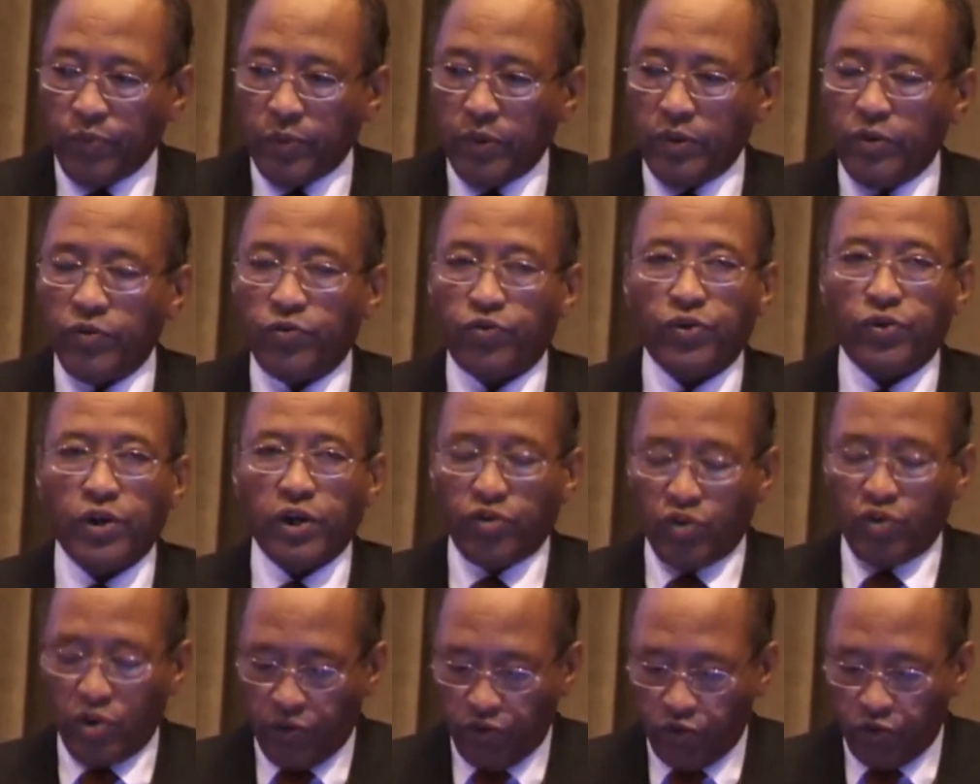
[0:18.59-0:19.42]

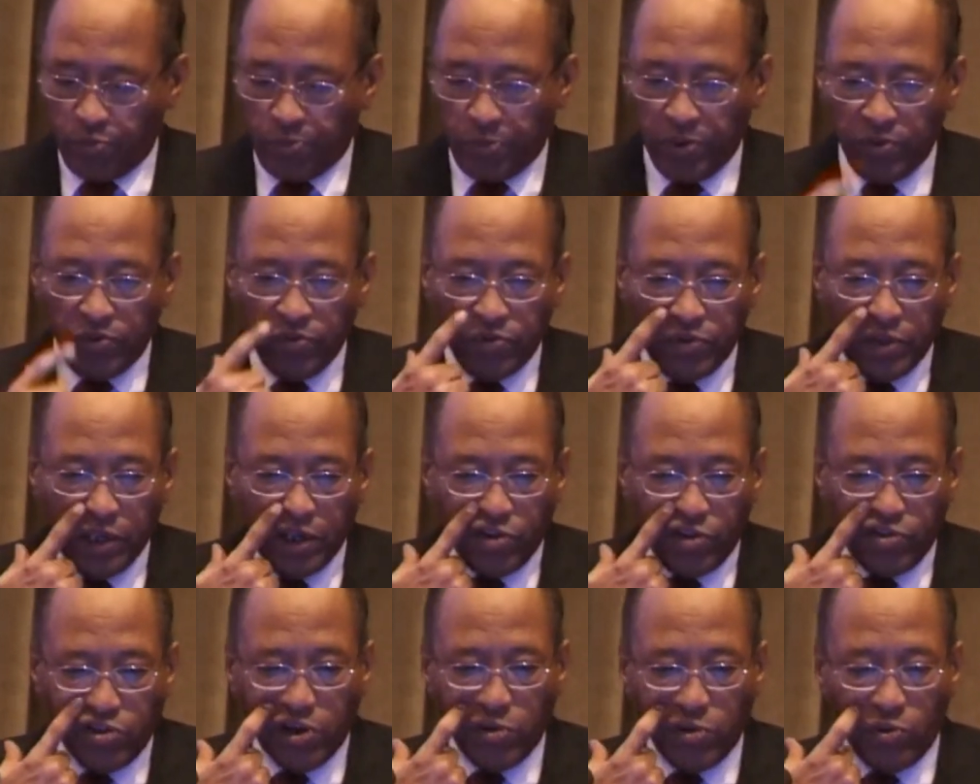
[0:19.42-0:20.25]
Structure of the
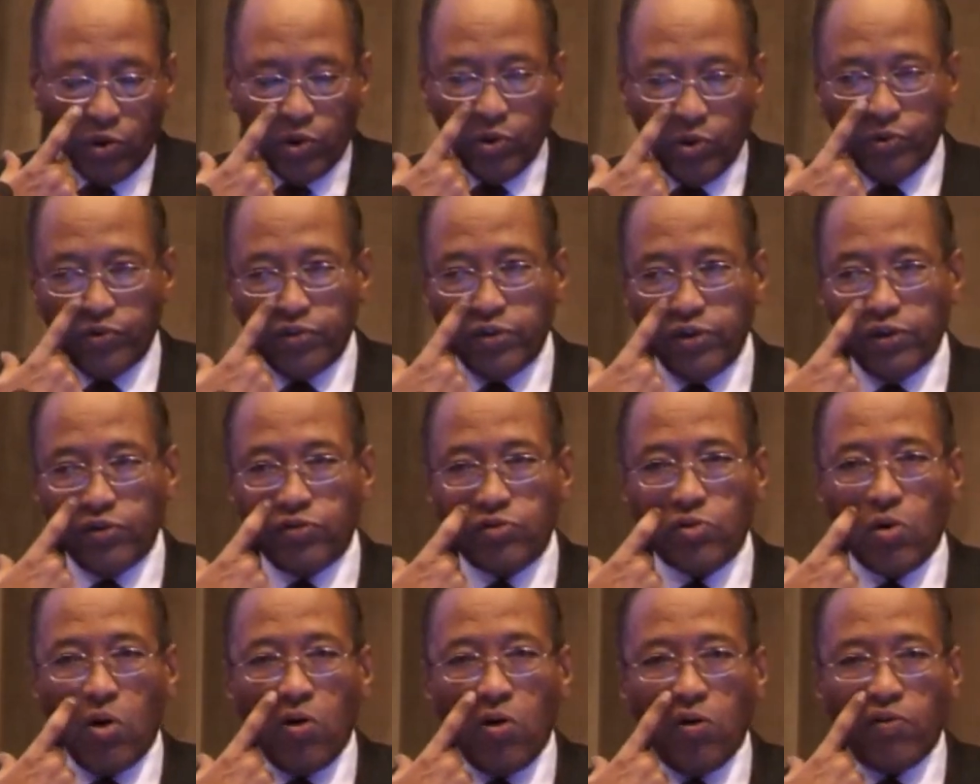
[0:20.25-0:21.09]
presentation will
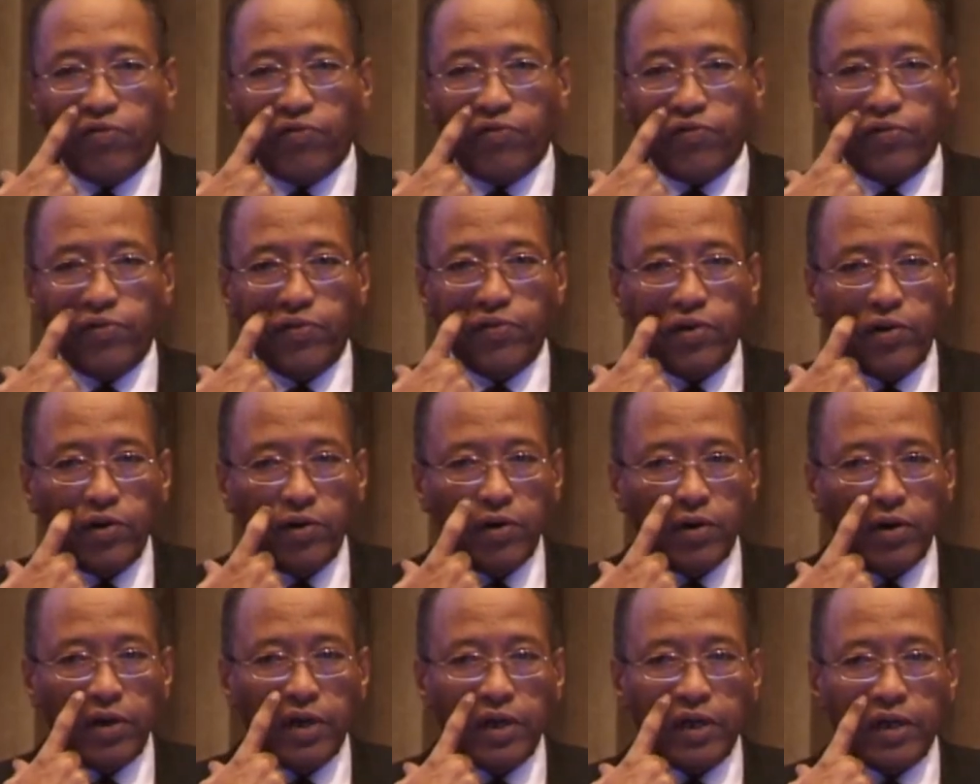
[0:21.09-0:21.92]
consist of
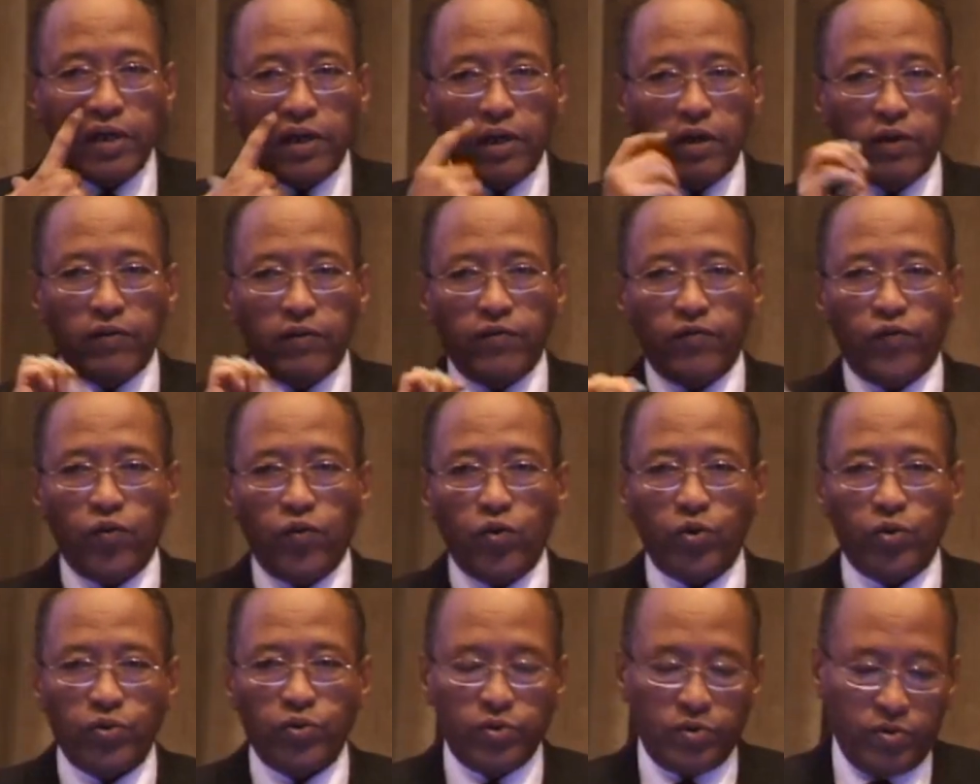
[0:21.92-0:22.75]

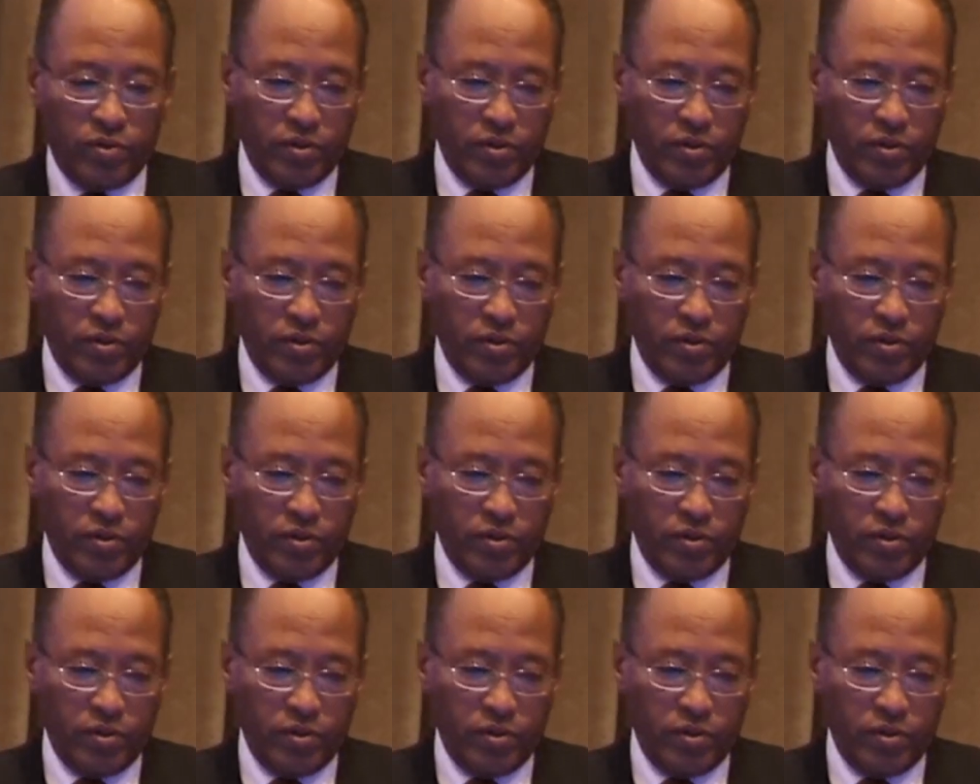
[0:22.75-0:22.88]
four